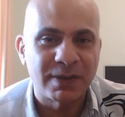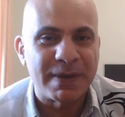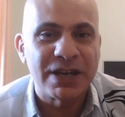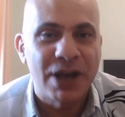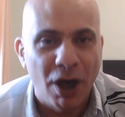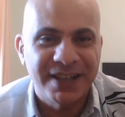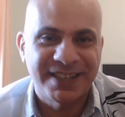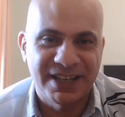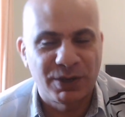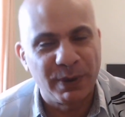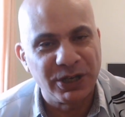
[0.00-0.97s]
to be
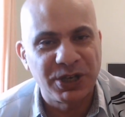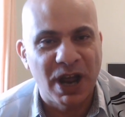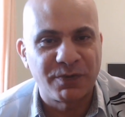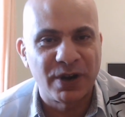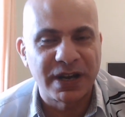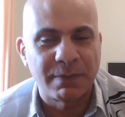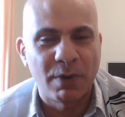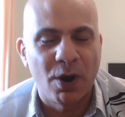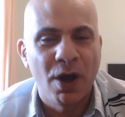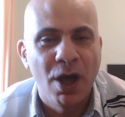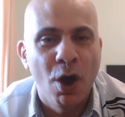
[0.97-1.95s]
nasty to each other
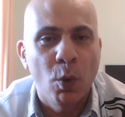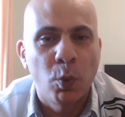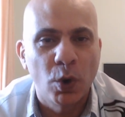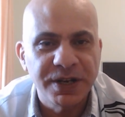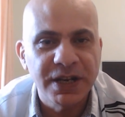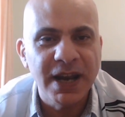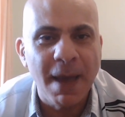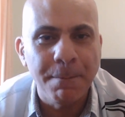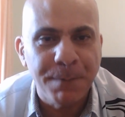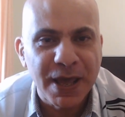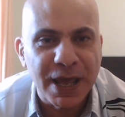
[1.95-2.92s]
anymore? Wouldn't
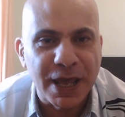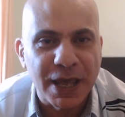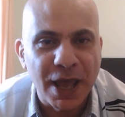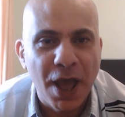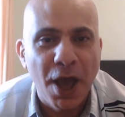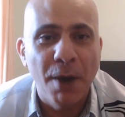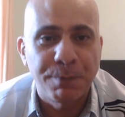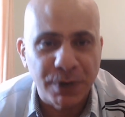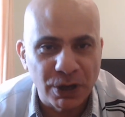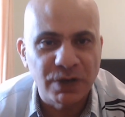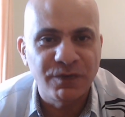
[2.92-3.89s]
that be a
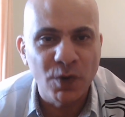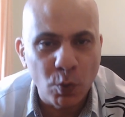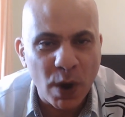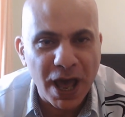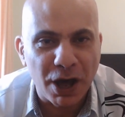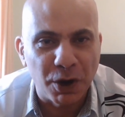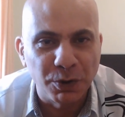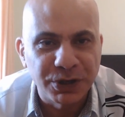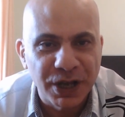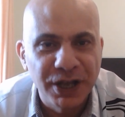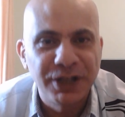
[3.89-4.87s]
beautiful
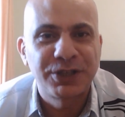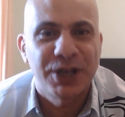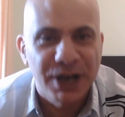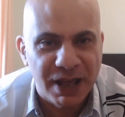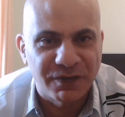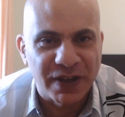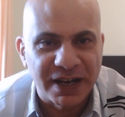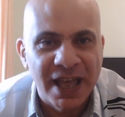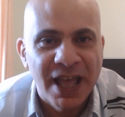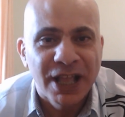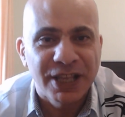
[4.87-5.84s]
world? to living.
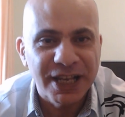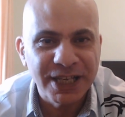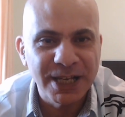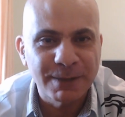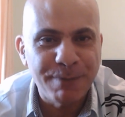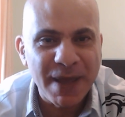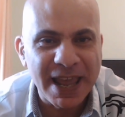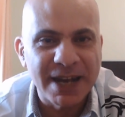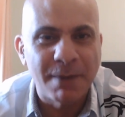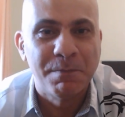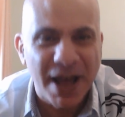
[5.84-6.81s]
This has
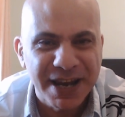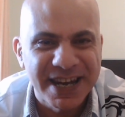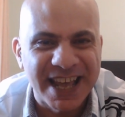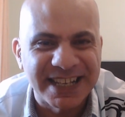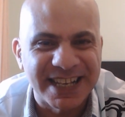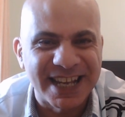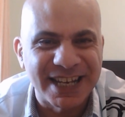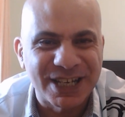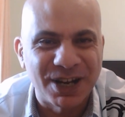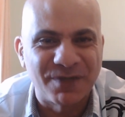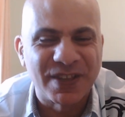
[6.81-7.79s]
been Monday's
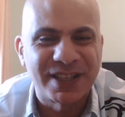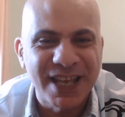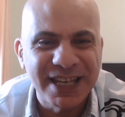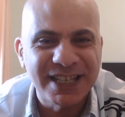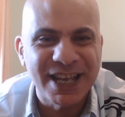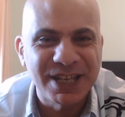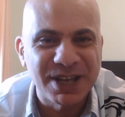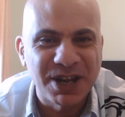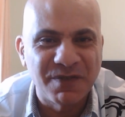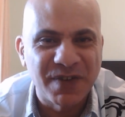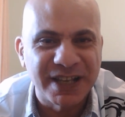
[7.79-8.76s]
edition of the DC
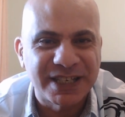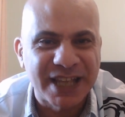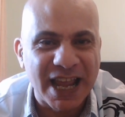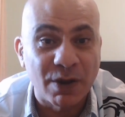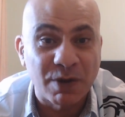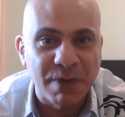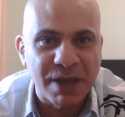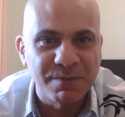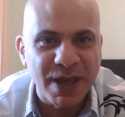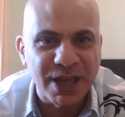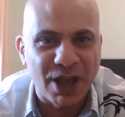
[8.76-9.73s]
Universe Daily with me,
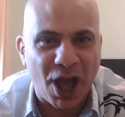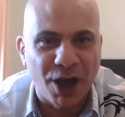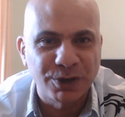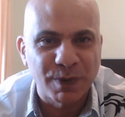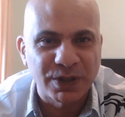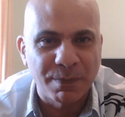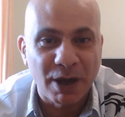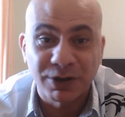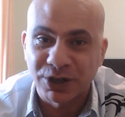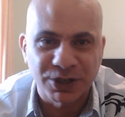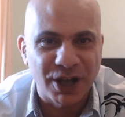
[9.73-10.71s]
meet your host with the
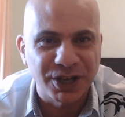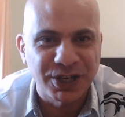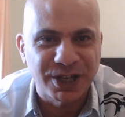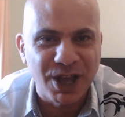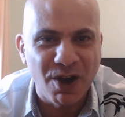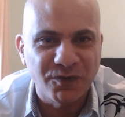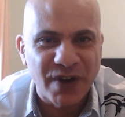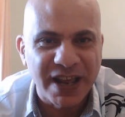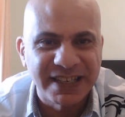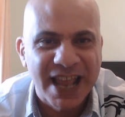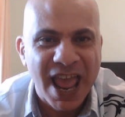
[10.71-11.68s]
most just ask your
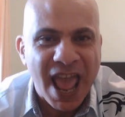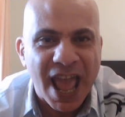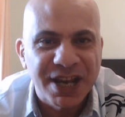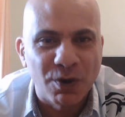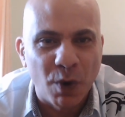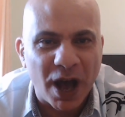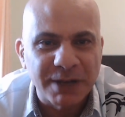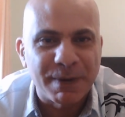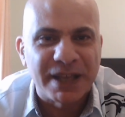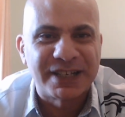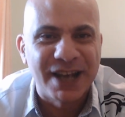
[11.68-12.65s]
girlfriends and your wife.
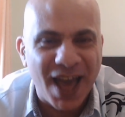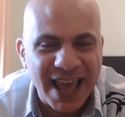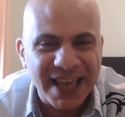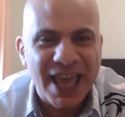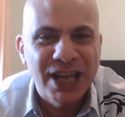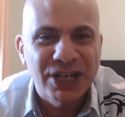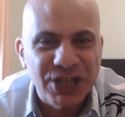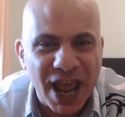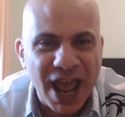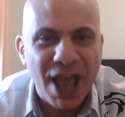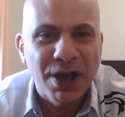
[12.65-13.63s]
Please like,
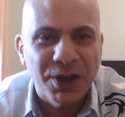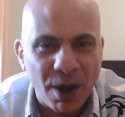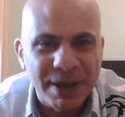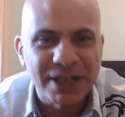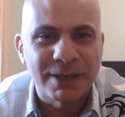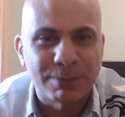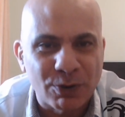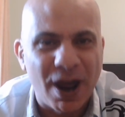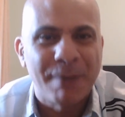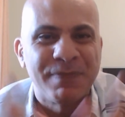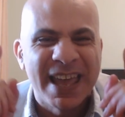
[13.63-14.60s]
share, comment,
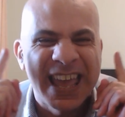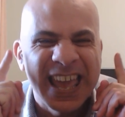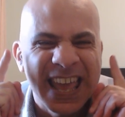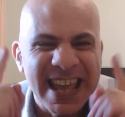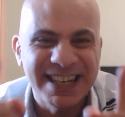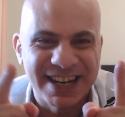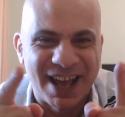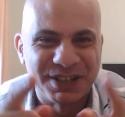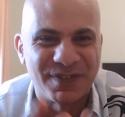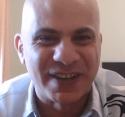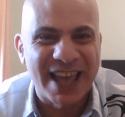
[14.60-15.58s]
subscribe, hit the
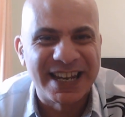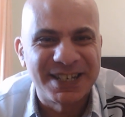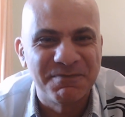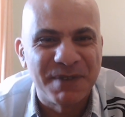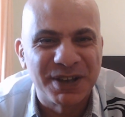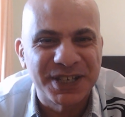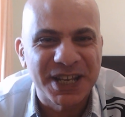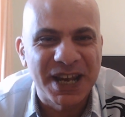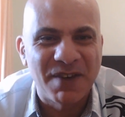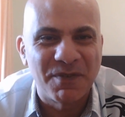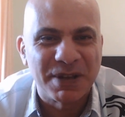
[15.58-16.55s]
notification bell so
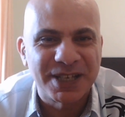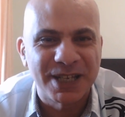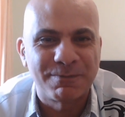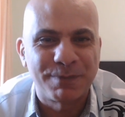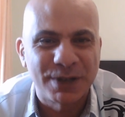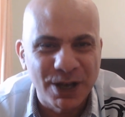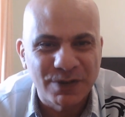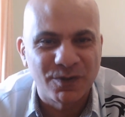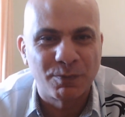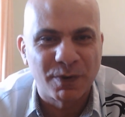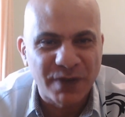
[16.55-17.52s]
you never miss this
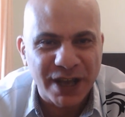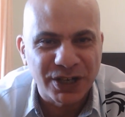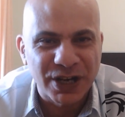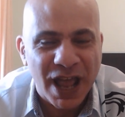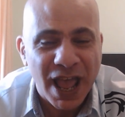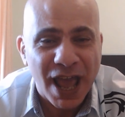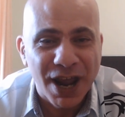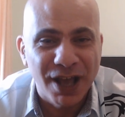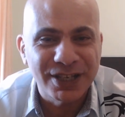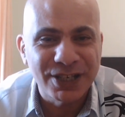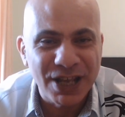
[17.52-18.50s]
beautiful perfection. And
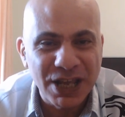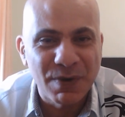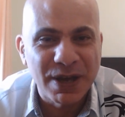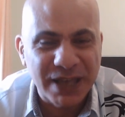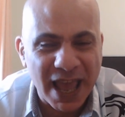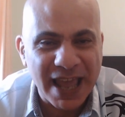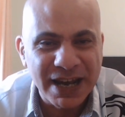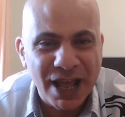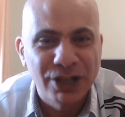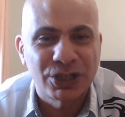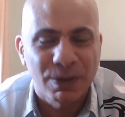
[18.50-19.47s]
I'll see you
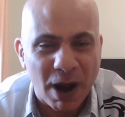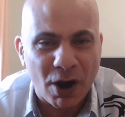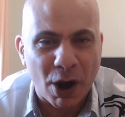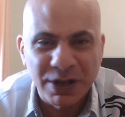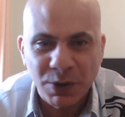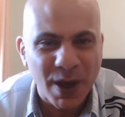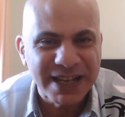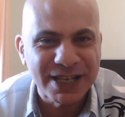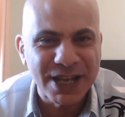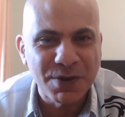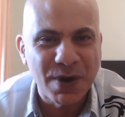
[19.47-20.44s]
again tomorrow. Until I
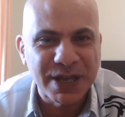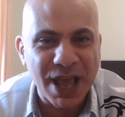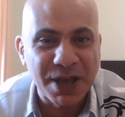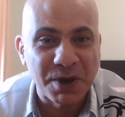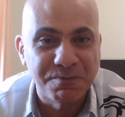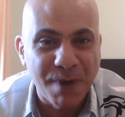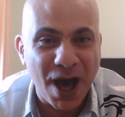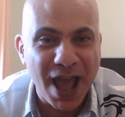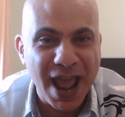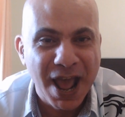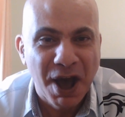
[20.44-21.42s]
see you again,
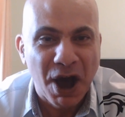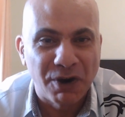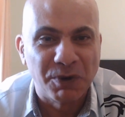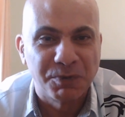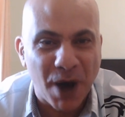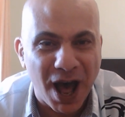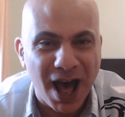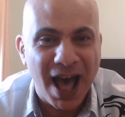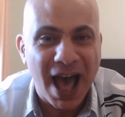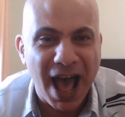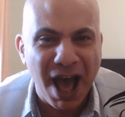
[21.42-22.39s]
goodbye, au
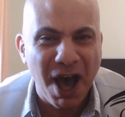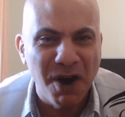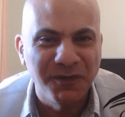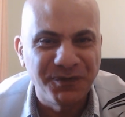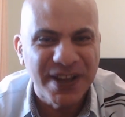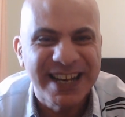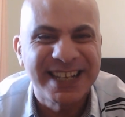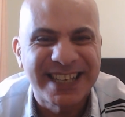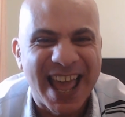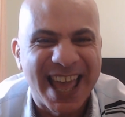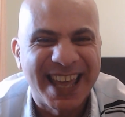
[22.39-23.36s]
revoir, auf
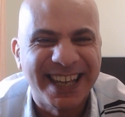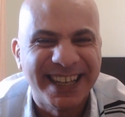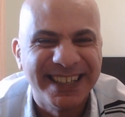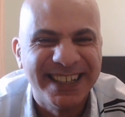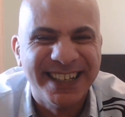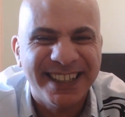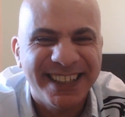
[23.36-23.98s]
Wiedersehen.